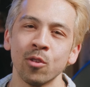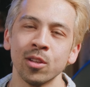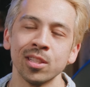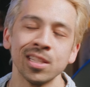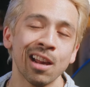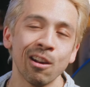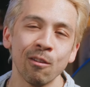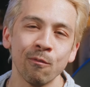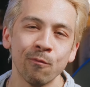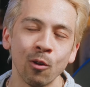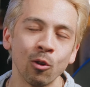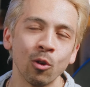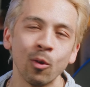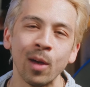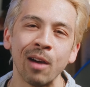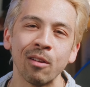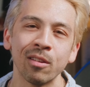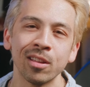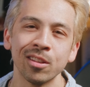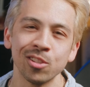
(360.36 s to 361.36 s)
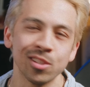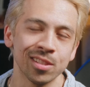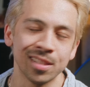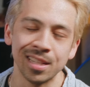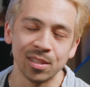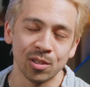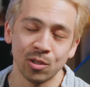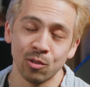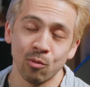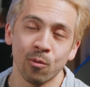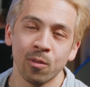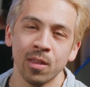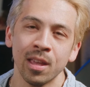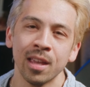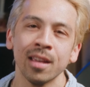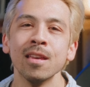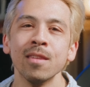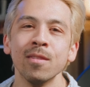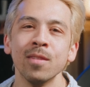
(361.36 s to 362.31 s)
entire photo outing just isn't your thing,